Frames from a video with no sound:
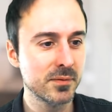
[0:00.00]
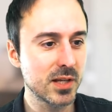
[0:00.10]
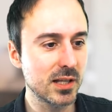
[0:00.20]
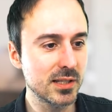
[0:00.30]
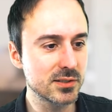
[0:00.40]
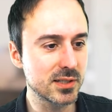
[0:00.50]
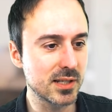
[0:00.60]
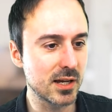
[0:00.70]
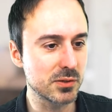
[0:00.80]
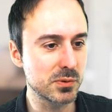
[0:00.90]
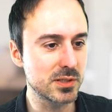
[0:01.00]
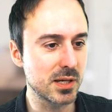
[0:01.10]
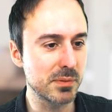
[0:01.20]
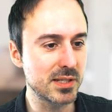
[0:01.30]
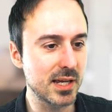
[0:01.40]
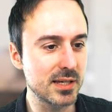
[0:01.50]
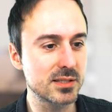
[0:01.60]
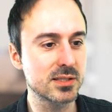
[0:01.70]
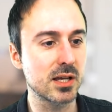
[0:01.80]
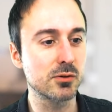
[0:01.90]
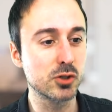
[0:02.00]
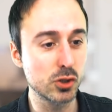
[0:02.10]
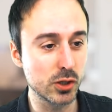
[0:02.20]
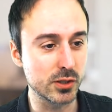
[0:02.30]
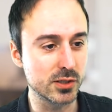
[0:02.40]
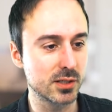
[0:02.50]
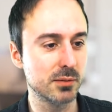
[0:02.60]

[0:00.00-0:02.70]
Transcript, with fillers: Khalil's in the house. What's up? Mateus, good.